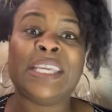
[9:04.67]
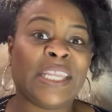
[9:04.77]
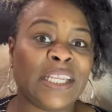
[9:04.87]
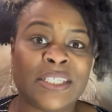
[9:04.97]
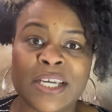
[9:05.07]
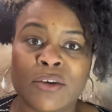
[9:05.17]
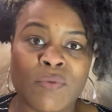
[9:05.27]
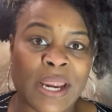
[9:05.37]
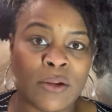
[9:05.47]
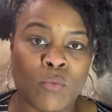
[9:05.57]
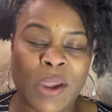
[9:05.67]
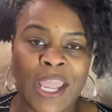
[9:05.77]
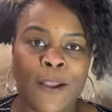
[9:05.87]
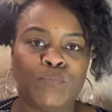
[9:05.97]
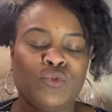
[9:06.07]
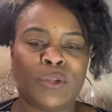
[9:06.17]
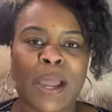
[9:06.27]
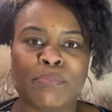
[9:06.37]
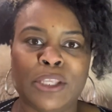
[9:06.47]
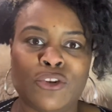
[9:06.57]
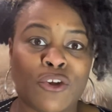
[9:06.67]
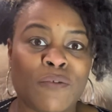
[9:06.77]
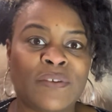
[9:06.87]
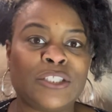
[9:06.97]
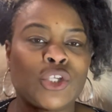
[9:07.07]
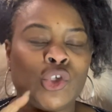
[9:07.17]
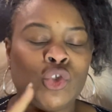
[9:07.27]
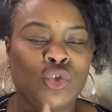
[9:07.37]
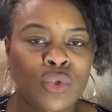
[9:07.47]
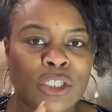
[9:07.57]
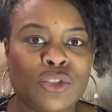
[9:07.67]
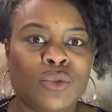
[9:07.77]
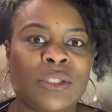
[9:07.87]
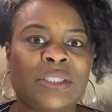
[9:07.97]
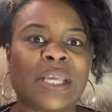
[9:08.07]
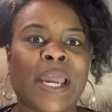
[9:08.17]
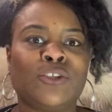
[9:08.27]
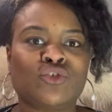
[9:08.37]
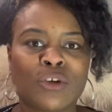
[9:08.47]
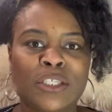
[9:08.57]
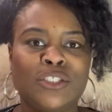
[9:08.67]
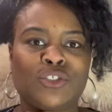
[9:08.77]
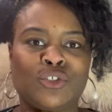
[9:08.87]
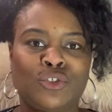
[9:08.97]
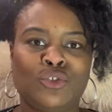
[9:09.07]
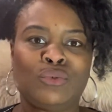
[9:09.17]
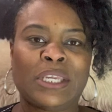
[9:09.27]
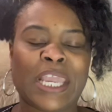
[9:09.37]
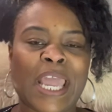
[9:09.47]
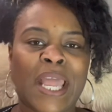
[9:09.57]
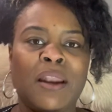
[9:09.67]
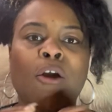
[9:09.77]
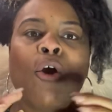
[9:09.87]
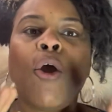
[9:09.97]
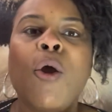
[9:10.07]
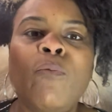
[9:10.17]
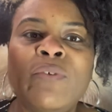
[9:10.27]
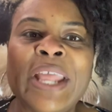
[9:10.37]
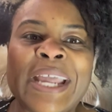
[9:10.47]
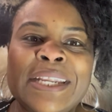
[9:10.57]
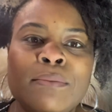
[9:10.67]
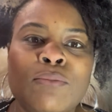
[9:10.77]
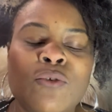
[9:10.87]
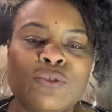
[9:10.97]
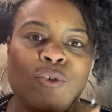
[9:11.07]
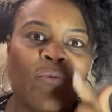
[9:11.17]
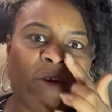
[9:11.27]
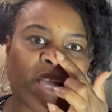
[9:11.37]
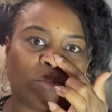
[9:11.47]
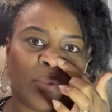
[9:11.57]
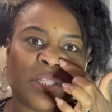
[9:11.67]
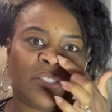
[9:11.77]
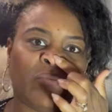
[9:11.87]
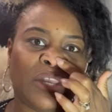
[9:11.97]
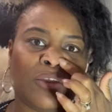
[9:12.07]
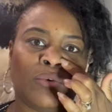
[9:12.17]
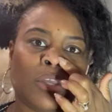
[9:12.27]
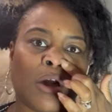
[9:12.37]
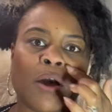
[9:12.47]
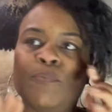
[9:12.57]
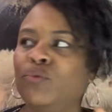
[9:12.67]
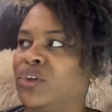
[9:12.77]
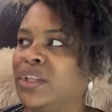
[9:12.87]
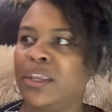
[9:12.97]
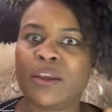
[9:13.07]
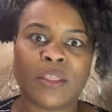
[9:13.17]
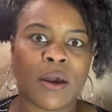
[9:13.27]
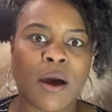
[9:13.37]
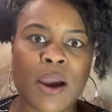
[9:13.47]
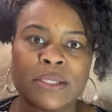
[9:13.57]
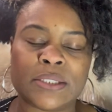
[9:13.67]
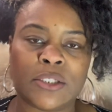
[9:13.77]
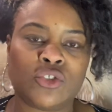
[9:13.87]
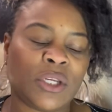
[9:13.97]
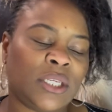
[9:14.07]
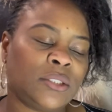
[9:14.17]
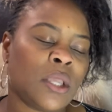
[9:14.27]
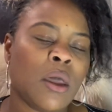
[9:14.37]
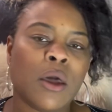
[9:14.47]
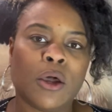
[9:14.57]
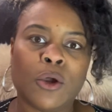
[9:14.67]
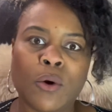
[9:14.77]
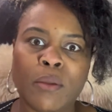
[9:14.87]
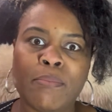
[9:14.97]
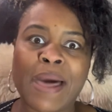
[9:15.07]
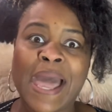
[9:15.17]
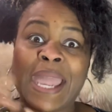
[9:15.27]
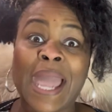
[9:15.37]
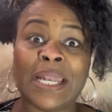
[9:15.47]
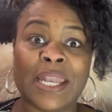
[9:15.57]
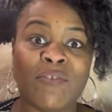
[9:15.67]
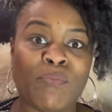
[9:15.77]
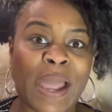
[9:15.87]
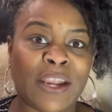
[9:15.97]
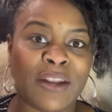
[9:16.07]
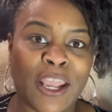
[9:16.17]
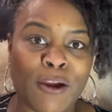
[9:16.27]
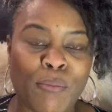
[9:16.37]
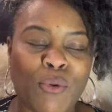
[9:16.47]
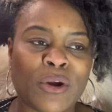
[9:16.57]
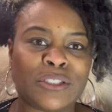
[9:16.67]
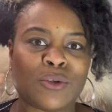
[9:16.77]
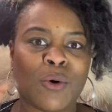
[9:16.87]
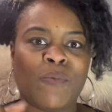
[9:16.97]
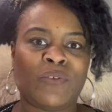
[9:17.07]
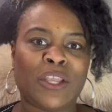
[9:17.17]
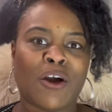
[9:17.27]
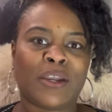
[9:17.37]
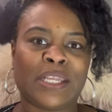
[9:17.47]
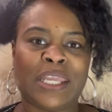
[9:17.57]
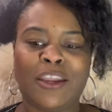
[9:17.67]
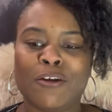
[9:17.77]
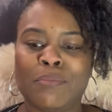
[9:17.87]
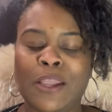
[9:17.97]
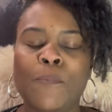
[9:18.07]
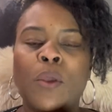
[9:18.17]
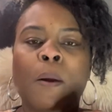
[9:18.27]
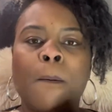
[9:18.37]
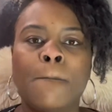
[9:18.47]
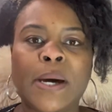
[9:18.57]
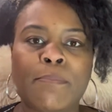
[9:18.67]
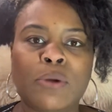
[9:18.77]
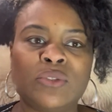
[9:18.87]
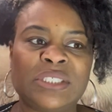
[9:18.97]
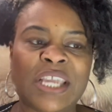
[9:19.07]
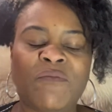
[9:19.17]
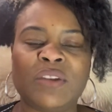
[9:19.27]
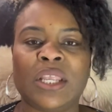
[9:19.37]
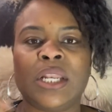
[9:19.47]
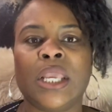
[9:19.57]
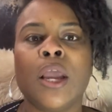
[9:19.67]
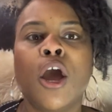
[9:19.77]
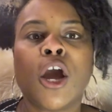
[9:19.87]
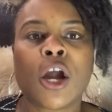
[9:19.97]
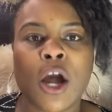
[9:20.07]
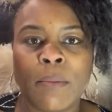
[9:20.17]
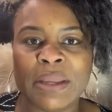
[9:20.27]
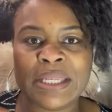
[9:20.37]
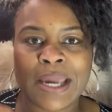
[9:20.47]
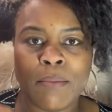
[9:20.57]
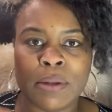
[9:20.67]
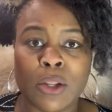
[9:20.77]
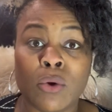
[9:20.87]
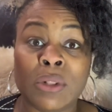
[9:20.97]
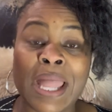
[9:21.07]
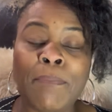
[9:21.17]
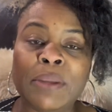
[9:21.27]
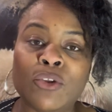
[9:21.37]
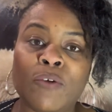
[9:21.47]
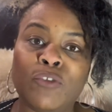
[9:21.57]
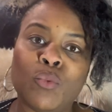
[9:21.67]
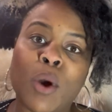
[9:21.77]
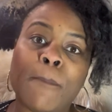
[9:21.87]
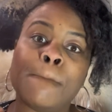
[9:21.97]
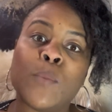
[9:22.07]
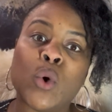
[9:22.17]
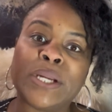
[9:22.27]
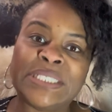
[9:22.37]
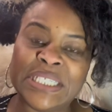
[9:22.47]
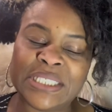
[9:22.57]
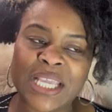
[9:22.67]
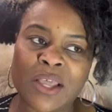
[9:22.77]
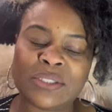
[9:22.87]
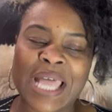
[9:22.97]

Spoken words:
Get it done right away. Do not be nervous. You can do this. I trust you can. Hopefully I didn't move too fast with this video, y'all. You can hear the cars and the trains going by. I live by an airport, so hopefully y'all can hear me. But most definitely comment down below. Let me know if you want more details.